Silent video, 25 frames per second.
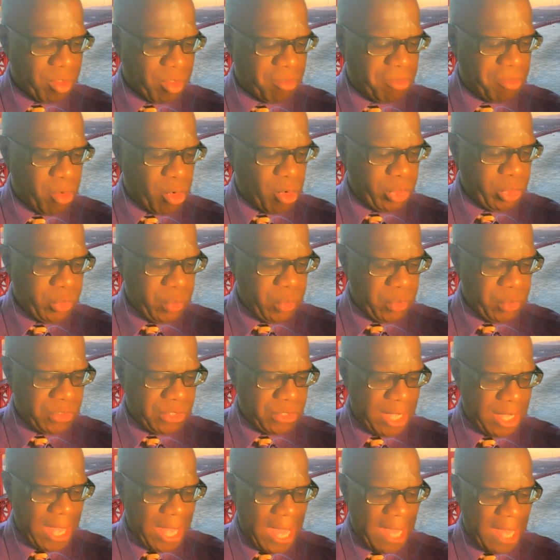for you
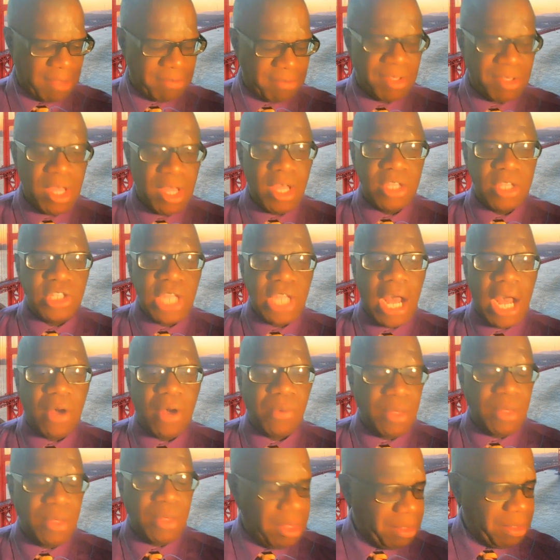to have.
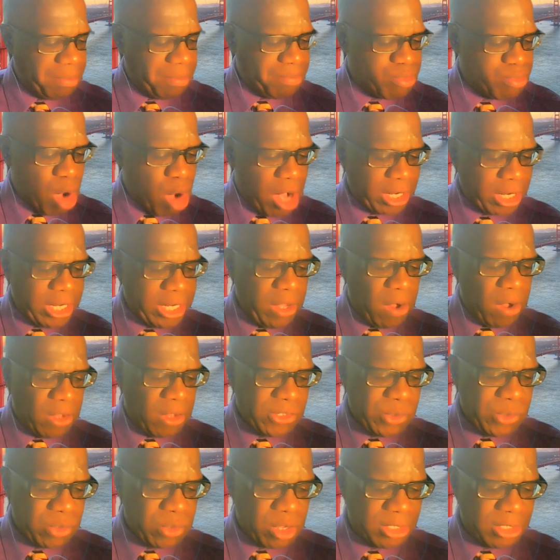Now, broccoli
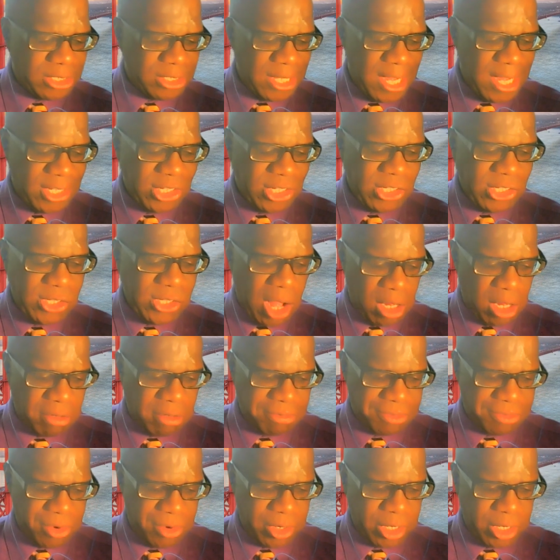also contains
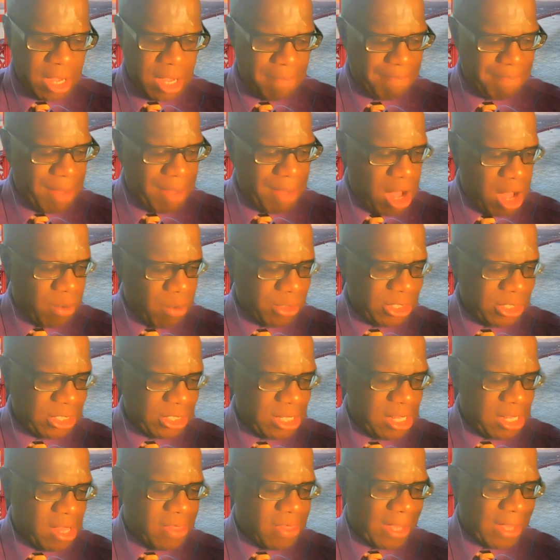sulfur
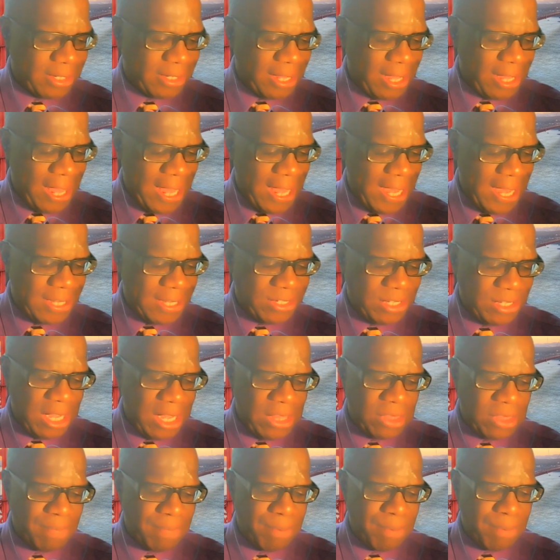compounds that aid
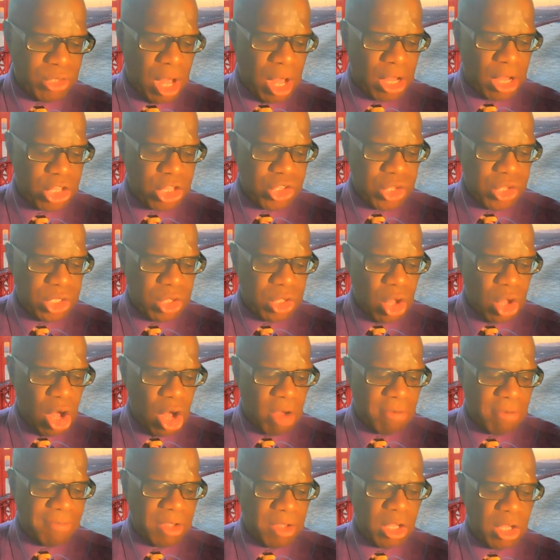in the production
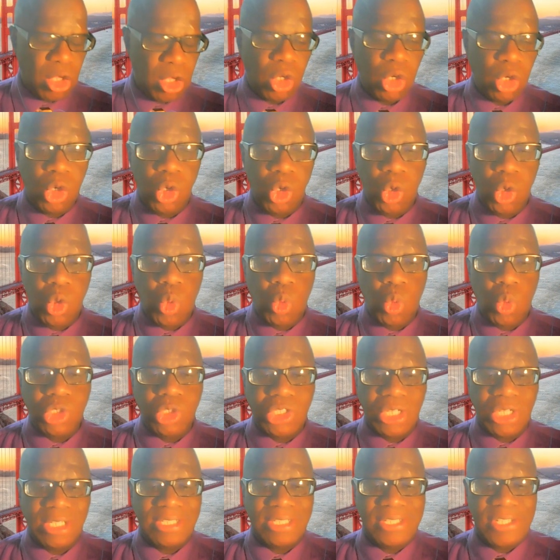of
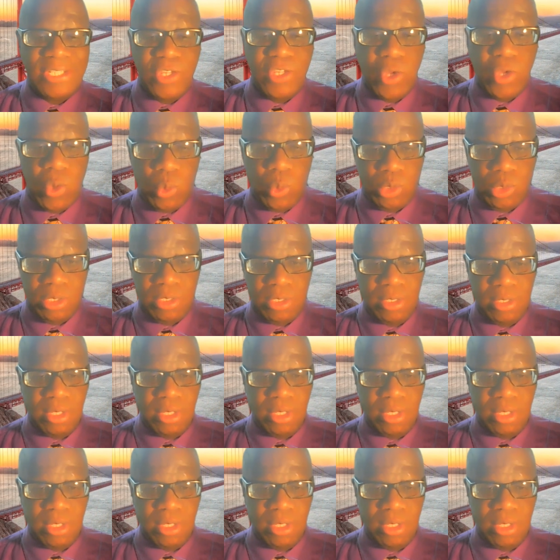glutathione,